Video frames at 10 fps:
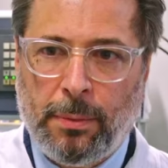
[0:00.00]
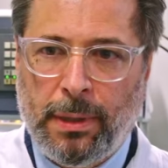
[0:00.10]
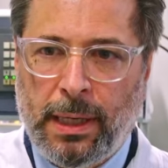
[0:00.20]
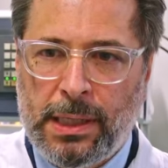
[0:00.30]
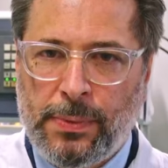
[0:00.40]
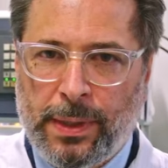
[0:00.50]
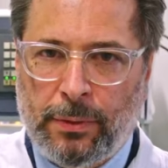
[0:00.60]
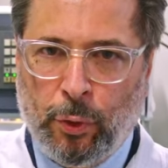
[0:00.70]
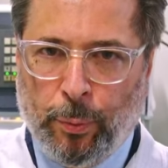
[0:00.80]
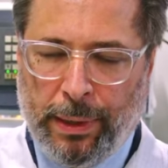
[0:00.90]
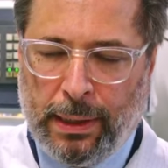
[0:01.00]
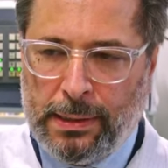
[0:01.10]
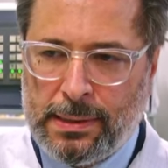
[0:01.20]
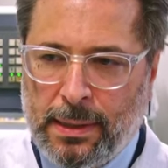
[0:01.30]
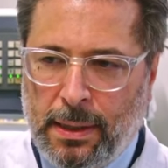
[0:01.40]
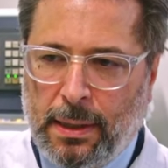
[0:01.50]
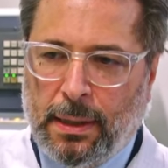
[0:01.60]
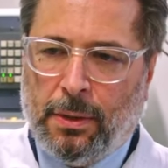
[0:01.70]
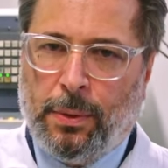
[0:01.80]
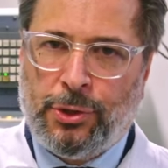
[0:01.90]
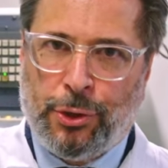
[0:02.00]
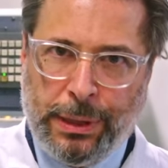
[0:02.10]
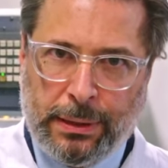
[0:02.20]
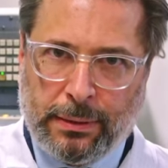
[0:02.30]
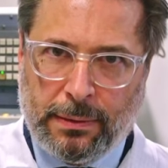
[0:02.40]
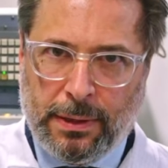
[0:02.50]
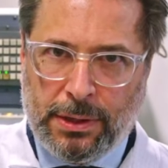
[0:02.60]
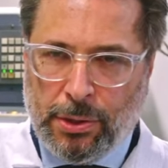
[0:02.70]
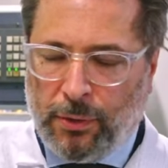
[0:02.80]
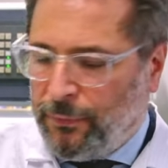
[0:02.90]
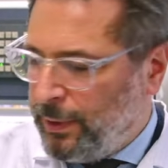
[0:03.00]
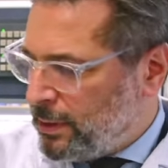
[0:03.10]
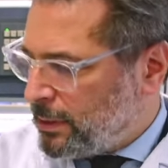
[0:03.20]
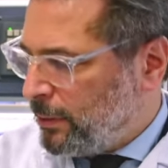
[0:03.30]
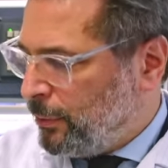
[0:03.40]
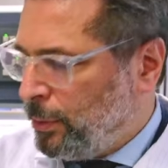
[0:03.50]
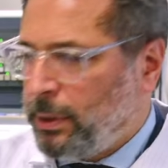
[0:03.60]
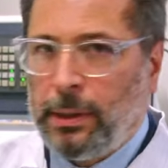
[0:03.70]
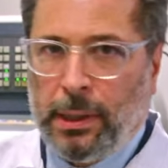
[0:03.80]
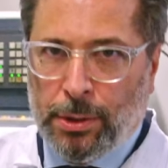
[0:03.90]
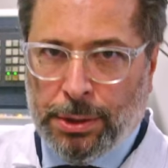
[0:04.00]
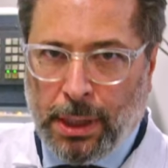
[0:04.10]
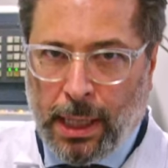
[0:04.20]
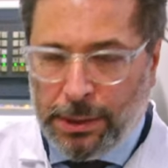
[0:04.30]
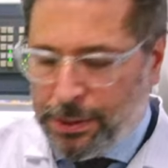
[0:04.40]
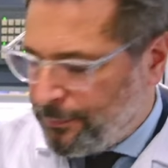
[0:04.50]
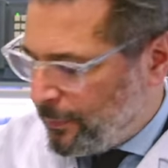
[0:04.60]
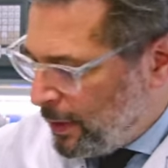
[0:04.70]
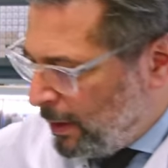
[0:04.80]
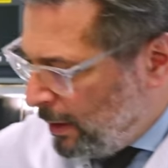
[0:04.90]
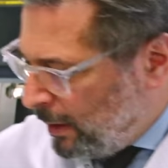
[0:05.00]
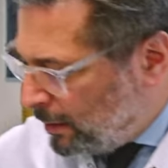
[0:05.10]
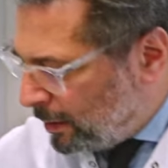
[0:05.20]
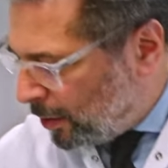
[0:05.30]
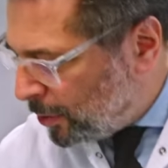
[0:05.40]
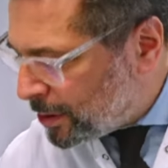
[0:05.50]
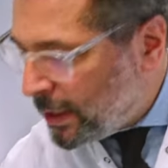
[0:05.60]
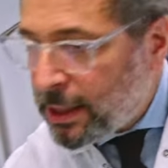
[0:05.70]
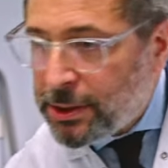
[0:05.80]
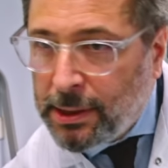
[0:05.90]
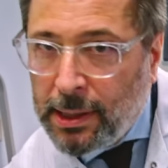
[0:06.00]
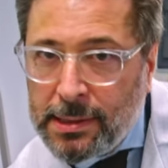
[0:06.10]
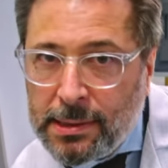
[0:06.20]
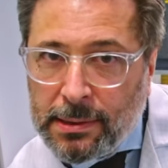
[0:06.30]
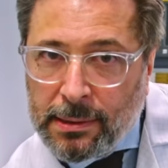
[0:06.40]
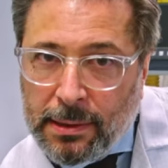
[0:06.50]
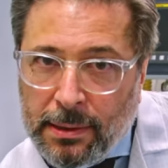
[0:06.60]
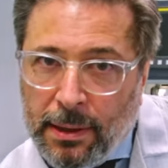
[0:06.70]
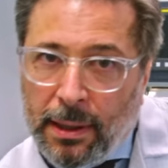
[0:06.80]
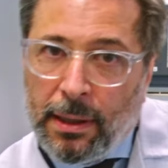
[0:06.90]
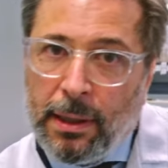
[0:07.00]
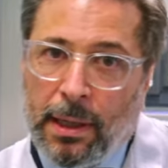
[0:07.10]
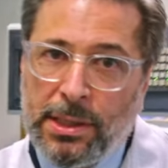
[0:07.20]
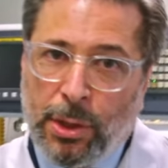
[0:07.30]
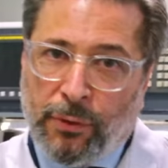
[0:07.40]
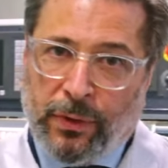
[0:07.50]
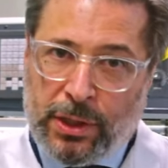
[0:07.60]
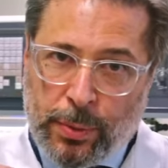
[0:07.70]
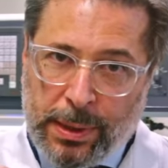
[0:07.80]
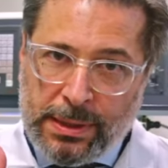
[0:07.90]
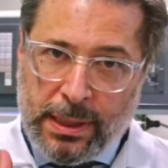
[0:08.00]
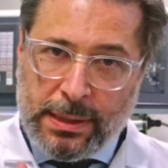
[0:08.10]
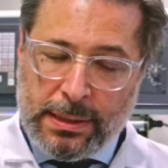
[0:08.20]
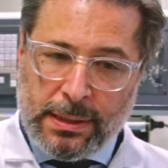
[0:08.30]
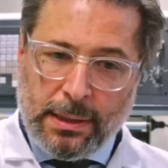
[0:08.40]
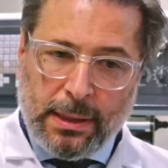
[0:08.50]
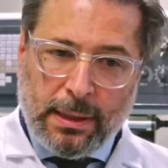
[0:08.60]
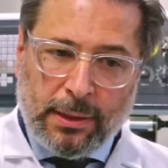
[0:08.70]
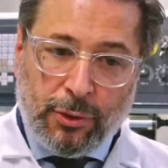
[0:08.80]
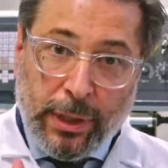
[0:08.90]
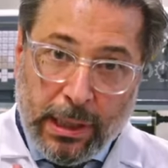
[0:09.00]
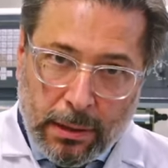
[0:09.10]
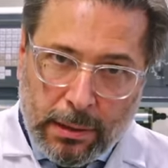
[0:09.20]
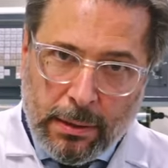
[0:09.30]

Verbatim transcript: base with the two pins, we treat the surface through the guillochage. The guillochage is uh, a surface which is drilled